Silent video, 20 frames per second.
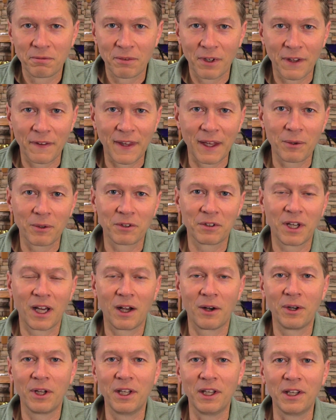That was
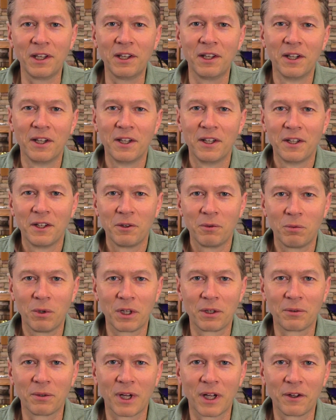how he went
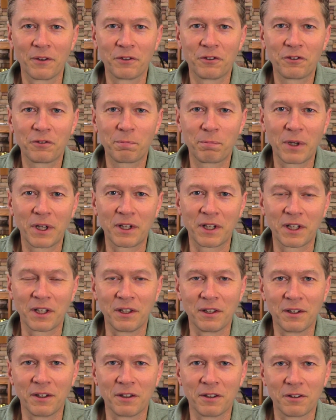around spreading
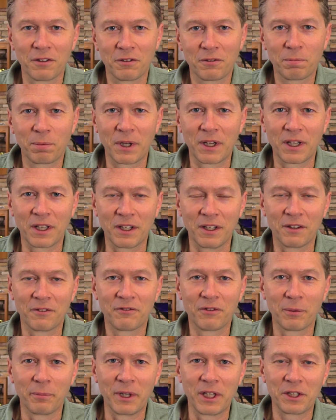
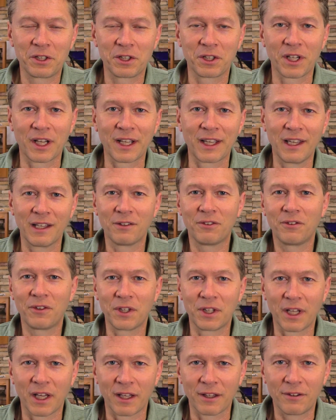information against the
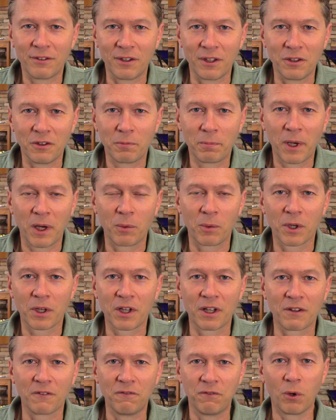Nazis by
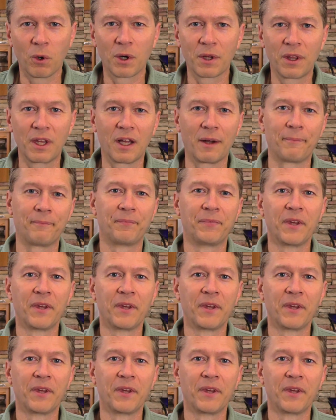working for them.